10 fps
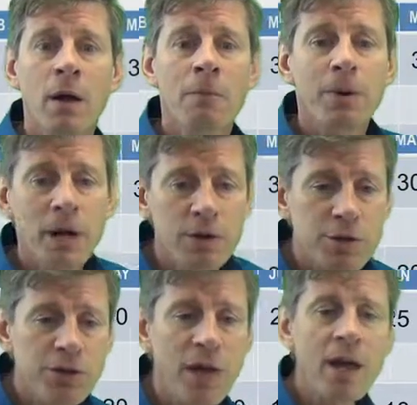But here's
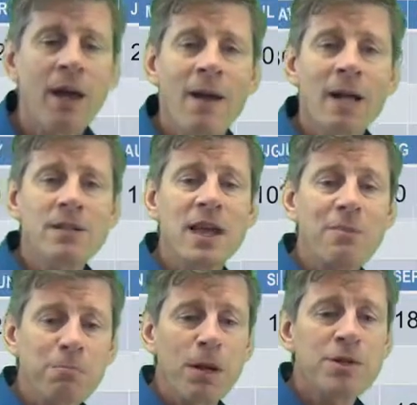the thing.
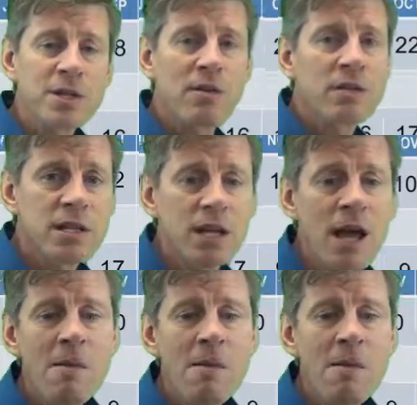That +17